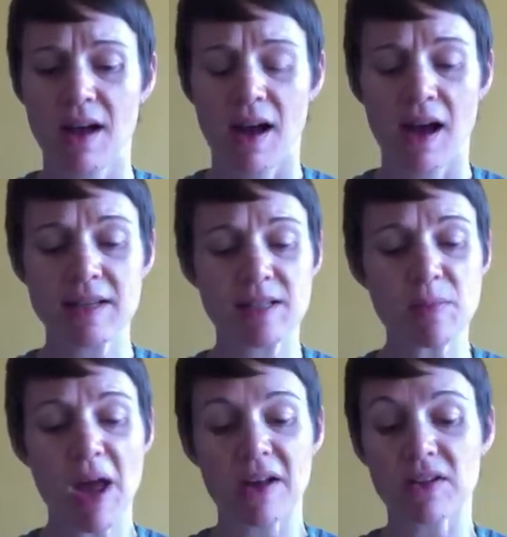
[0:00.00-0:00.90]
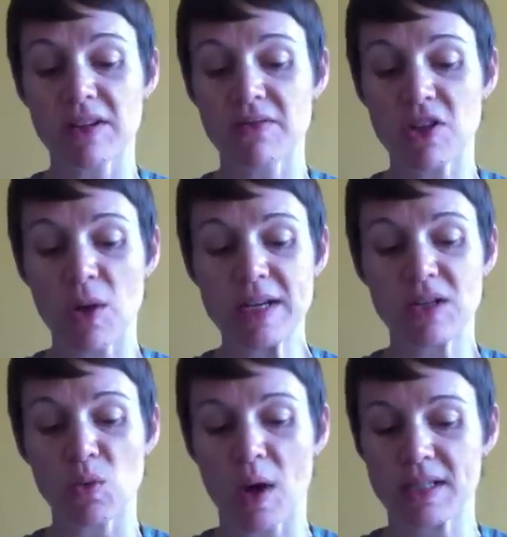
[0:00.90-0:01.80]
I smiled, even though I
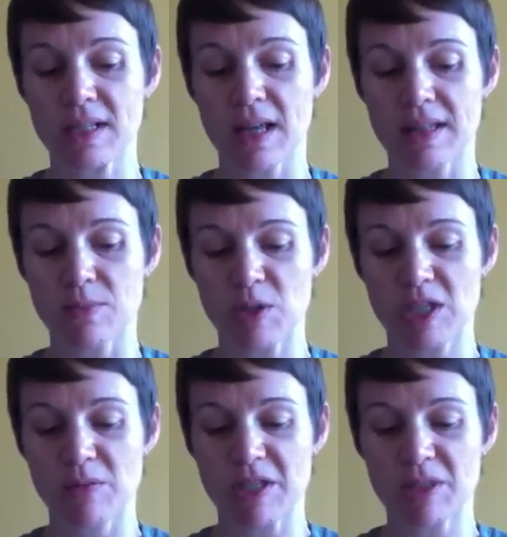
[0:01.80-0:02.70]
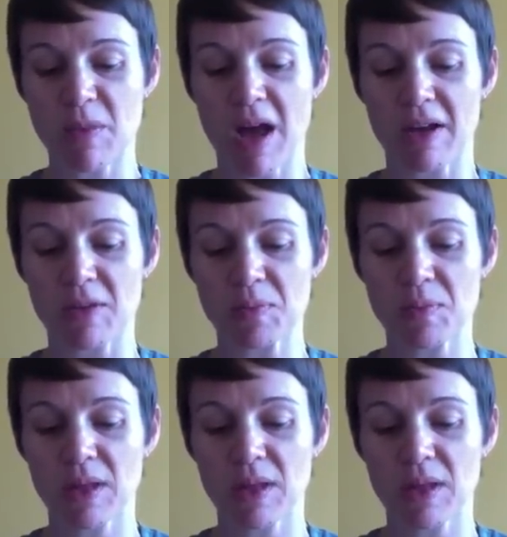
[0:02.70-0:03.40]
didn't want to let them see me smile.